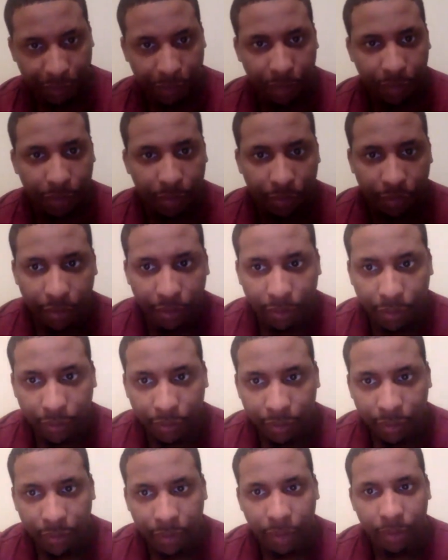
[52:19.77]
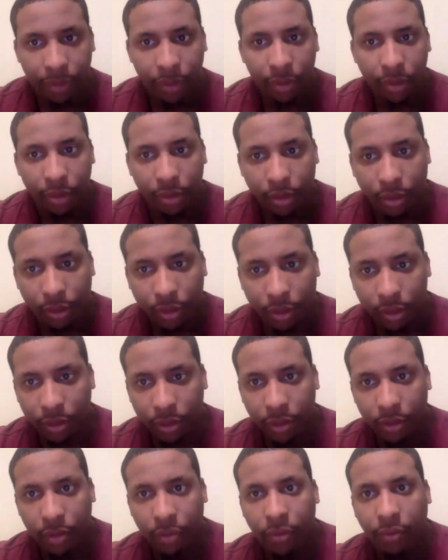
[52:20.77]
But I mean, running it over
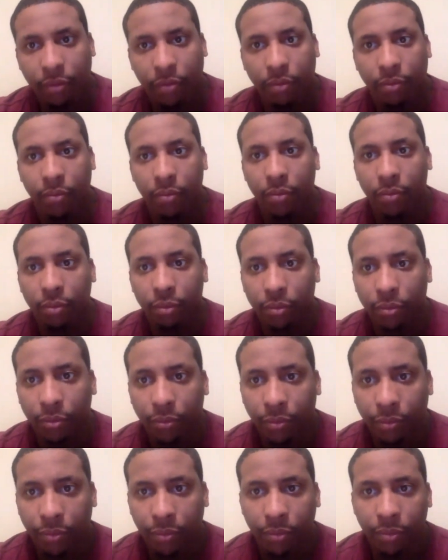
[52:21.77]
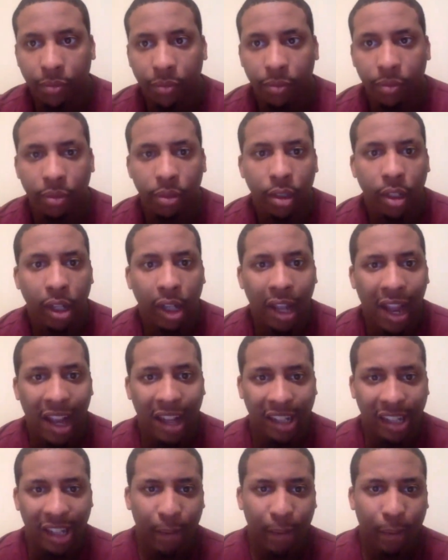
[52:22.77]
40 times. I mean, you could share
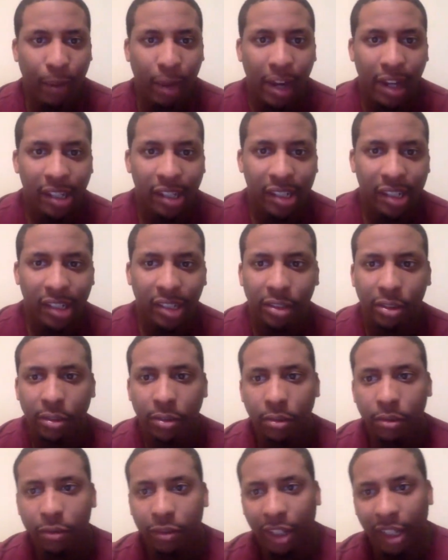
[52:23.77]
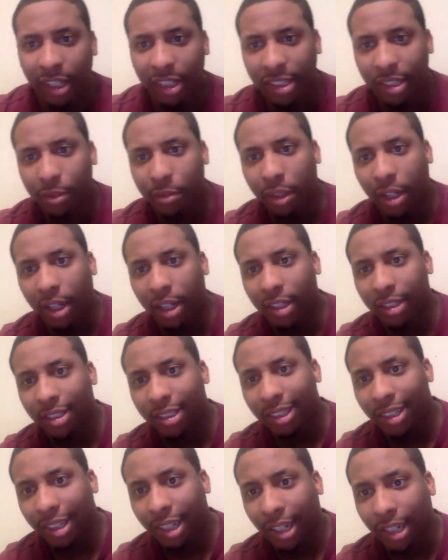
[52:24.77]
it that price, though, fantasy wise,
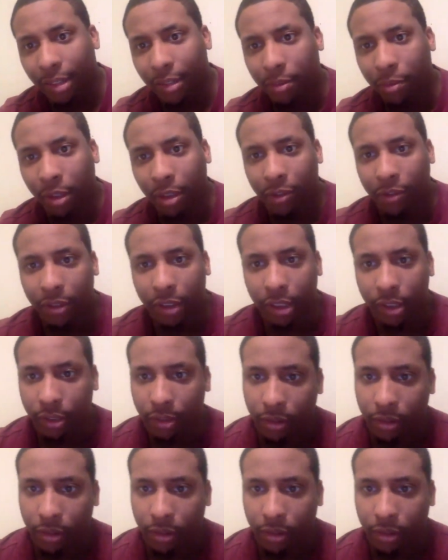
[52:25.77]
he not worth it.